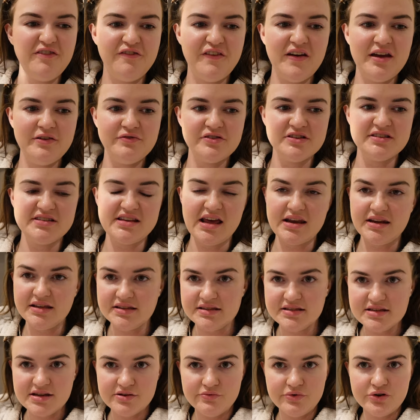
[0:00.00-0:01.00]
favourite scent
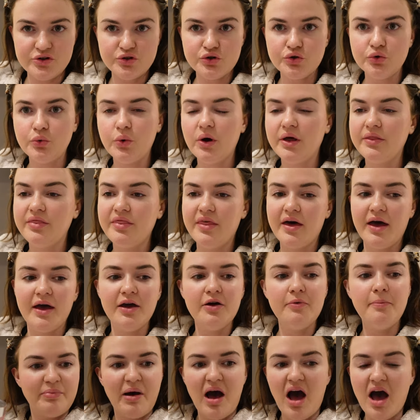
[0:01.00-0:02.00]
is the original one
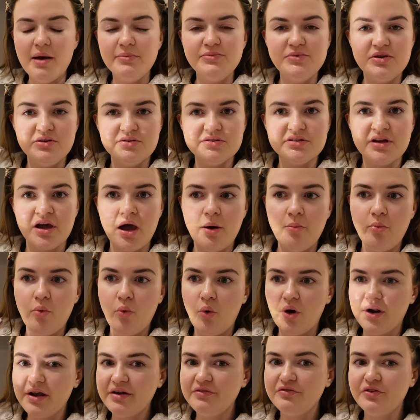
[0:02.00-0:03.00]
though, but I'm using up
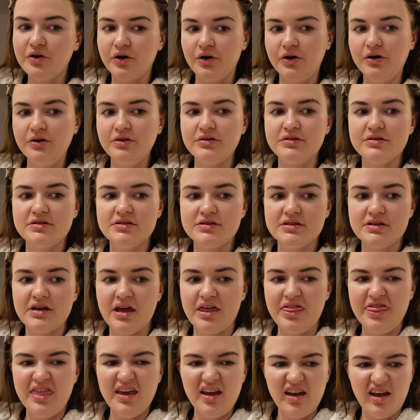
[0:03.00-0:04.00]
what I've got. I
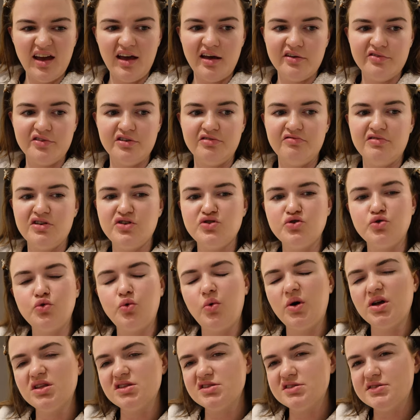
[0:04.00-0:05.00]
think I have an original
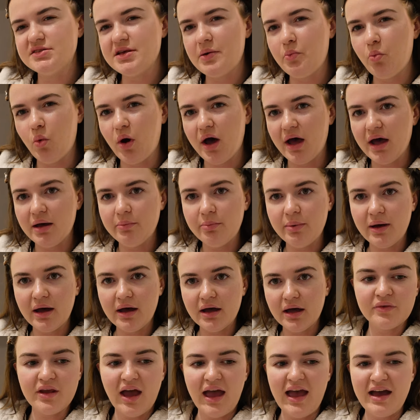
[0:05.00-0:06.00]
one somewhere,
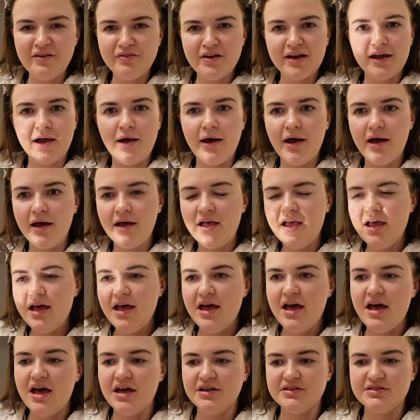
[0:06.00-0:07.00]
but I have like a,
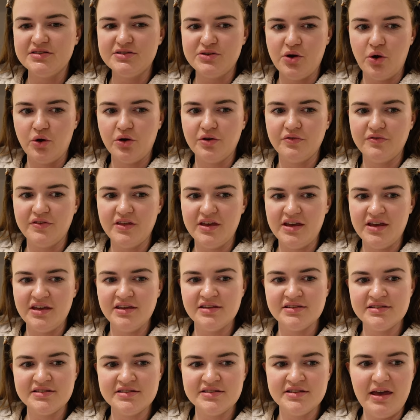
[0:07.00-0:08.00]
a stock of
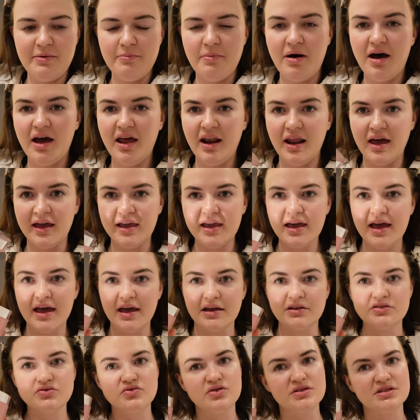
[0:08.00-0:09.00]
these in my like
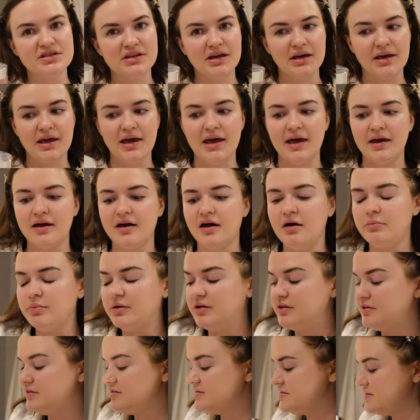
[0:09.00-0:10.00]
extra skincare
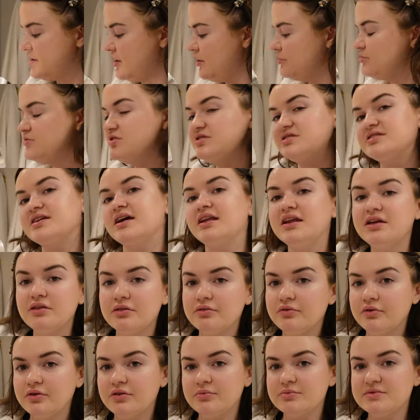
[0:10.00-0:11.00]
cupboard. So I'm just going
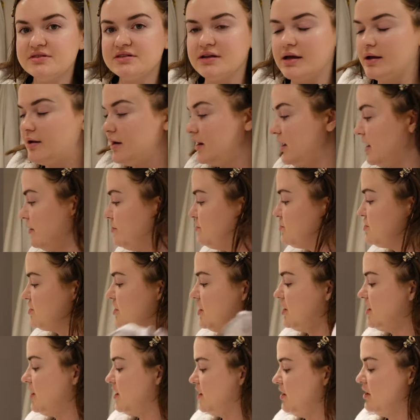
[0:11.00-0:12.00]
through them slowly. I'm just
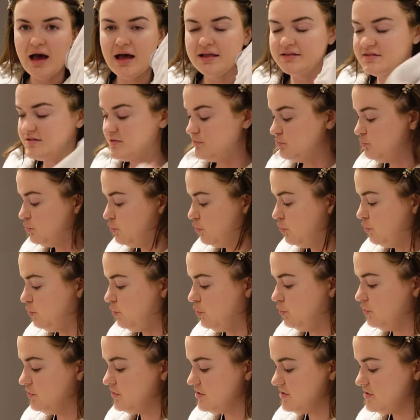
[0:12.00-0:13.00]
gonna add some more
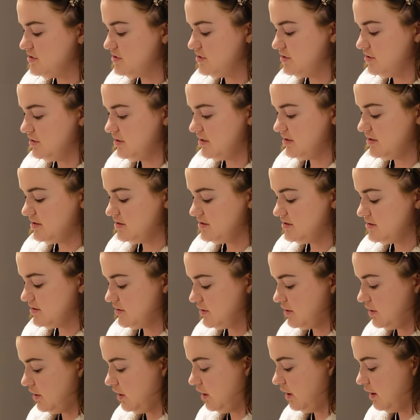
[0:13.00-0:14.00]
water to this
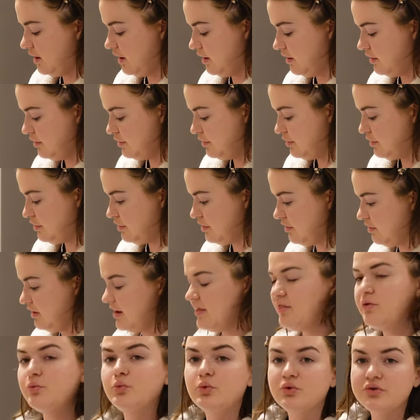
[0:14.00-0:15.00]
cloth. I'll
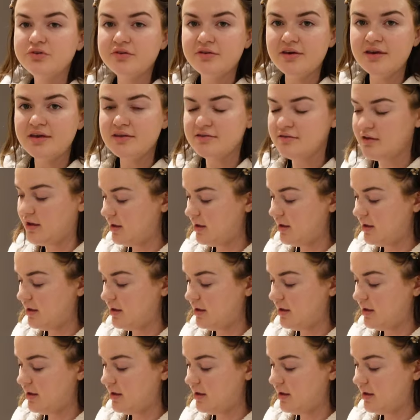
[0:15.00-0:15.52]
let the water heat